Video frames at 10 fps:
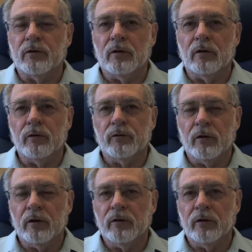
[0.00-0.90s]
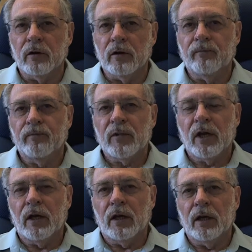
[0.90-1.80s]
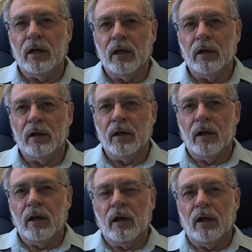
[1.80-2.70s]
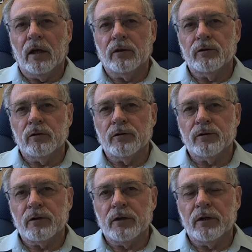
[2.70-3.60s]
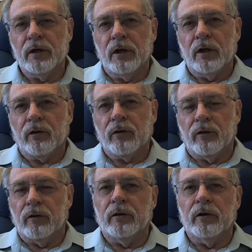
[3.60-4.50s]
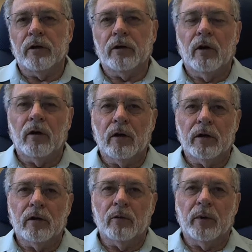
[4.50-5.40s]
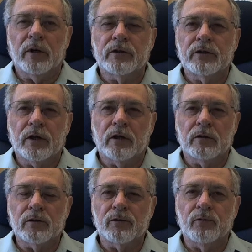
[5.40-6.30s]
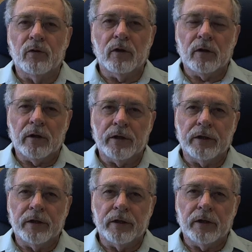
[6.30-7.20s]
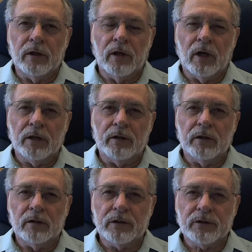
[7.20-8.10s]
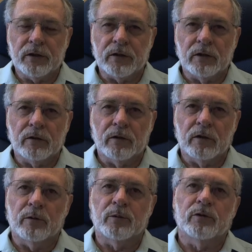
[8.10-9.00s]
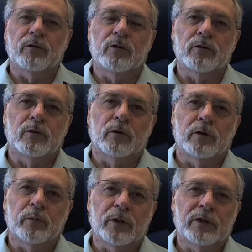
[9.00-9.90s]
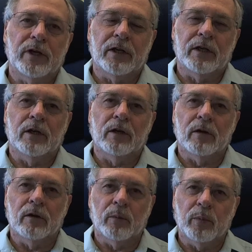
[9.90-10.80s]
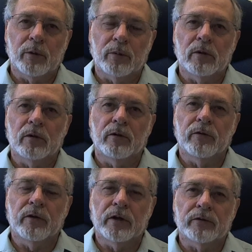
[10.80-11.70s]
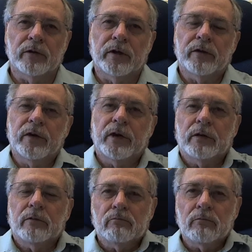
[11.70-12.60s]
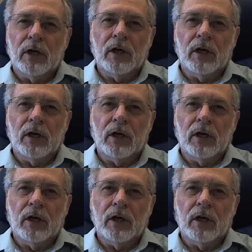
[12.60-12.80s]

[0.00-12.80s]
that goes on there. And as you'll see, the article by Chow is very idealistic in terms of who's going to be taking care of the people and things like that. And